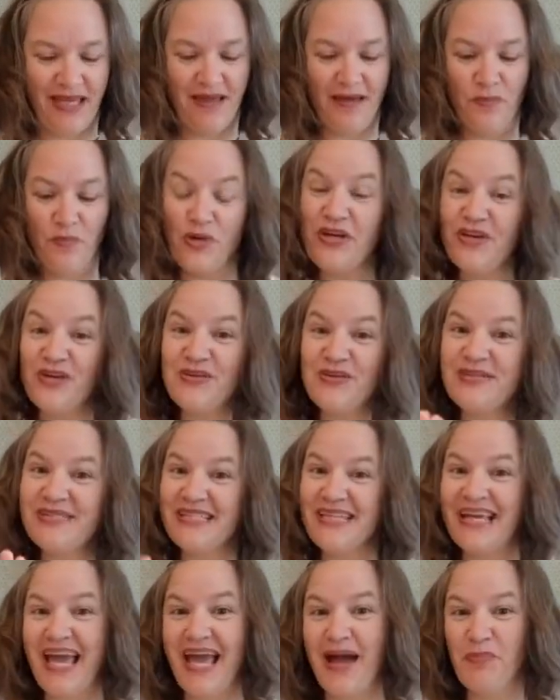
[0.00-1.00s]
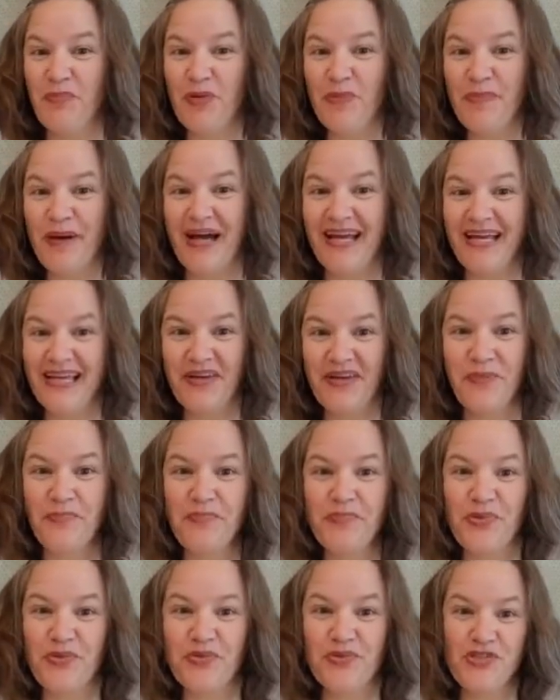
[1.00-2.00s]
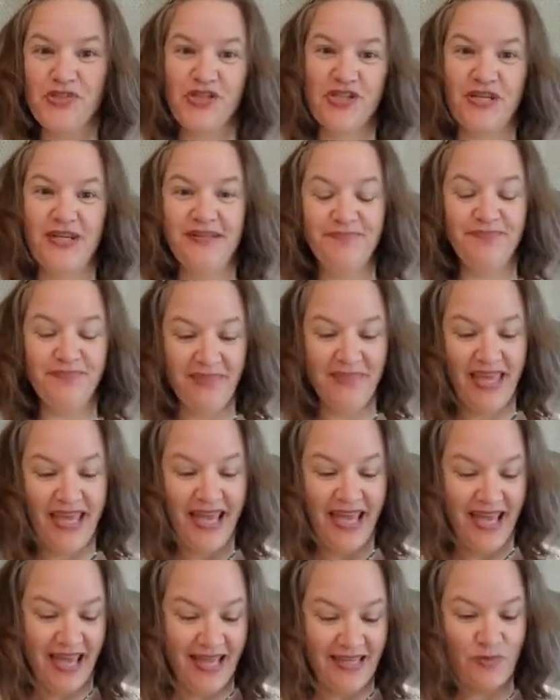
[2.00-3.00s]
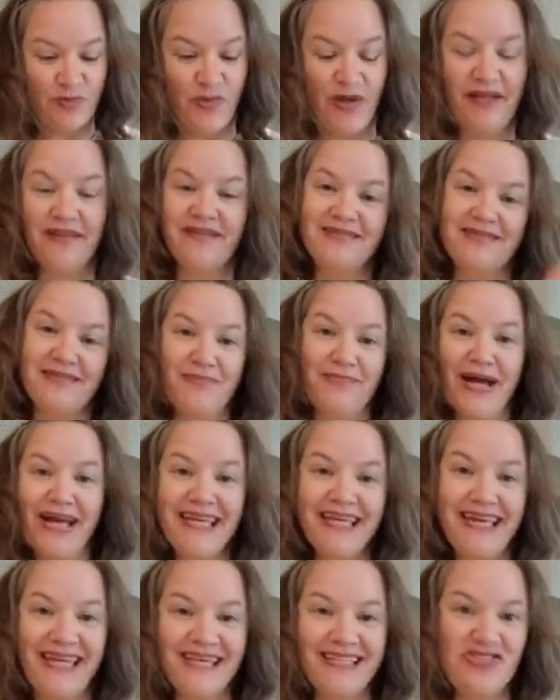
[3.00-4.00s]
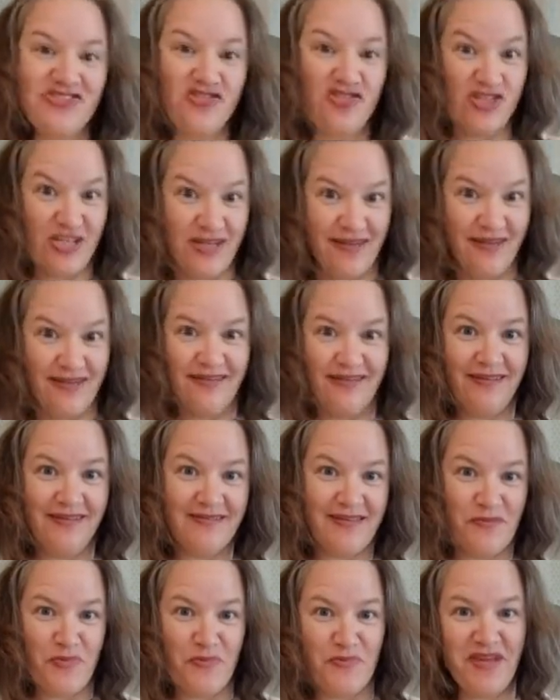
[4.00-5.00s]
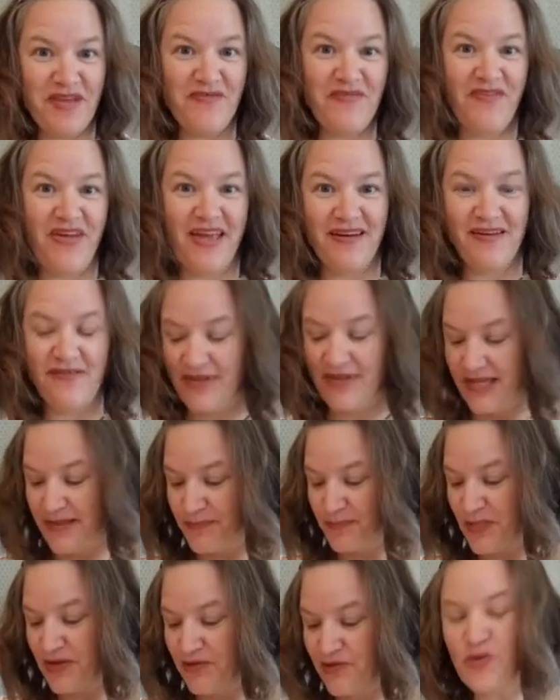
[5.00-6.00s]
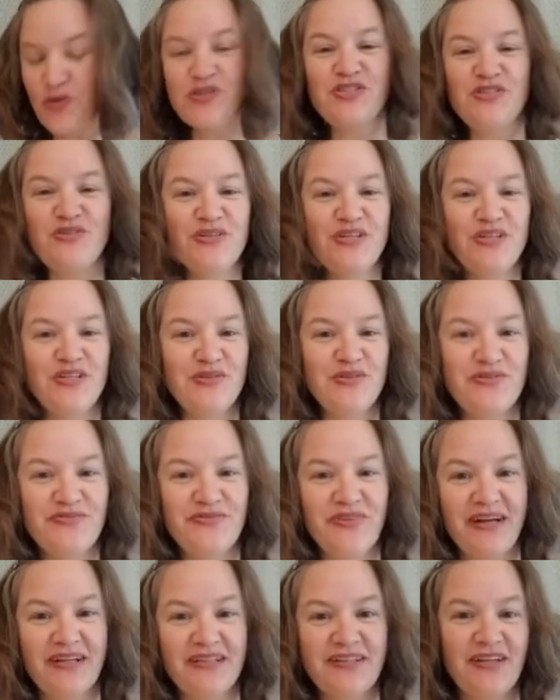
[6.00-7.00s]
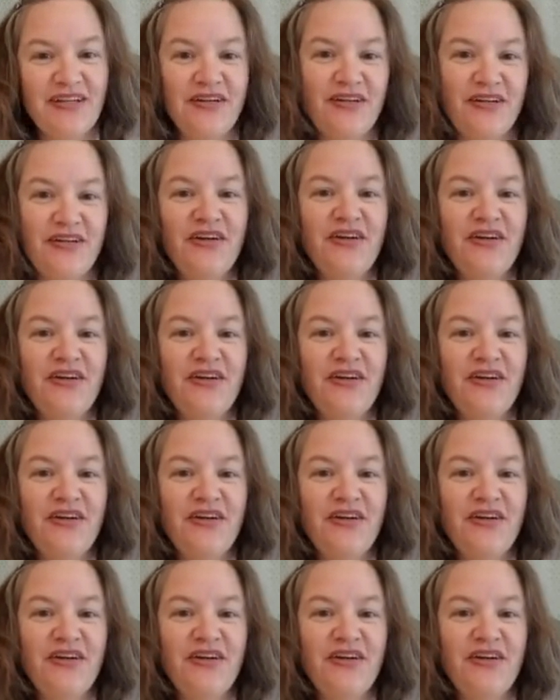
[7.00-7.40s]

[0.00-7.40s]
We are using Apple Pie Kombucha, as well as, in my case, gin, because I'm a big fan of it. But of course, you could use vodka